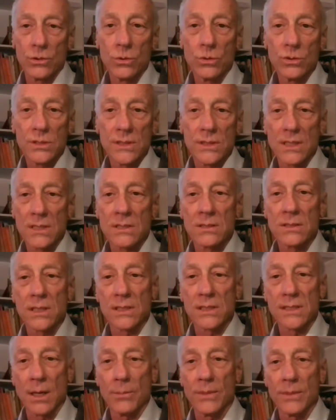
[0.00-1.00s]
two citizens'
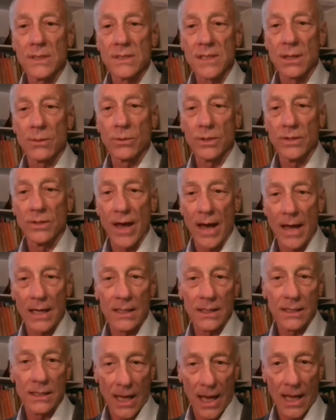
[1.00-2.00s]
assemblies that we've had
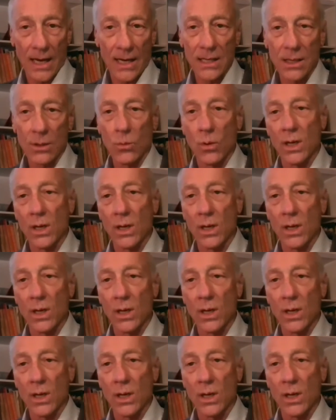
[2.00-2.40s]
in Canada,